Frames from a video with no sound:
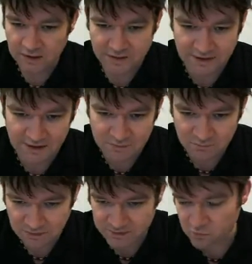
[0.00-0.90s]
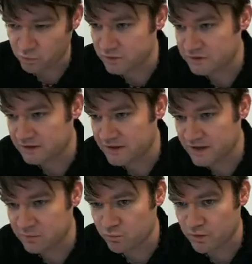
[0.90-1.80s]
a game like in a woodland
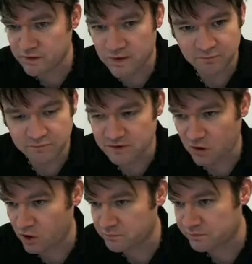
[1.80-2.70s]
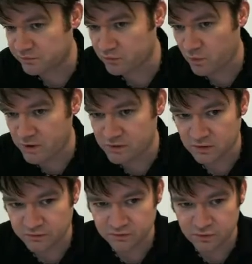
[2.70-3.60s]
game where you empty a hopper through a
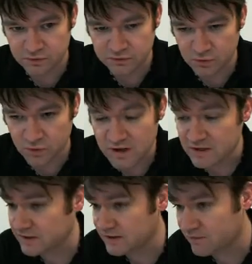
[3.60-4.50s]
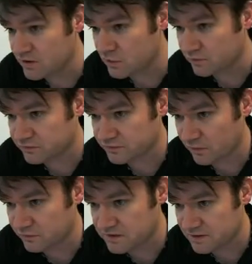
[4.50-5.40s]
window, through a door. You never know what's
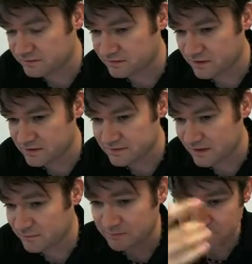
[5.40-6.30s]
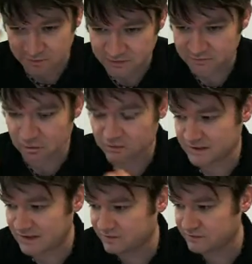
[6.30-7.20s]
on the other side of that. It might be somebody who's knocked their
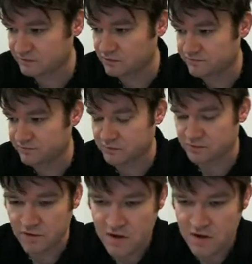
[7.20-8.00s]
glasses off, or